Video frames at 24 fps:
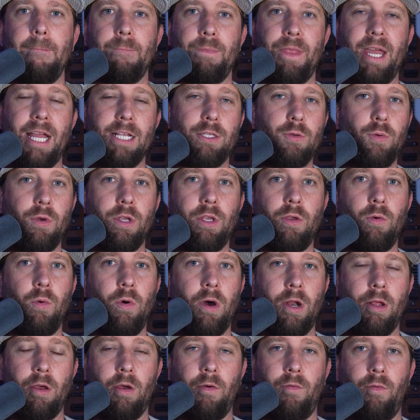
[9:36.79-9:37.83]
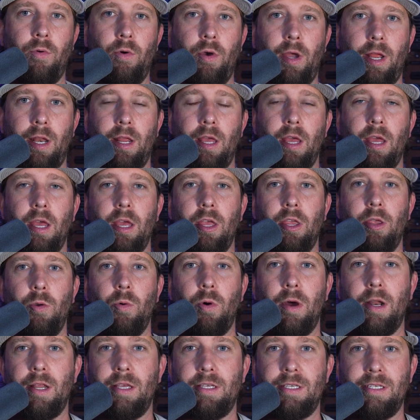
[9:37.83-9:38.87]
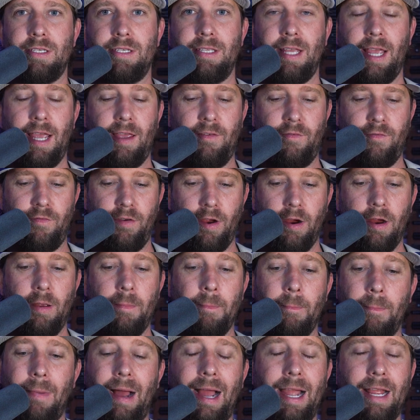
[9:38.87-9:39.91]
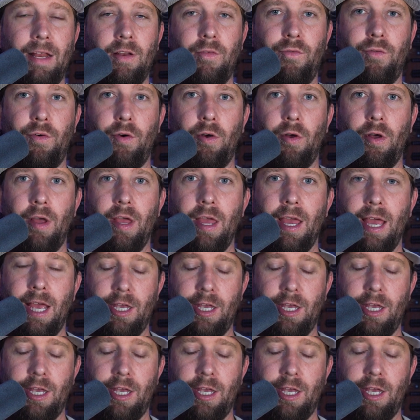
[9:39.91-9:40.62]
That's what you want to avoid. You want to stay very mindful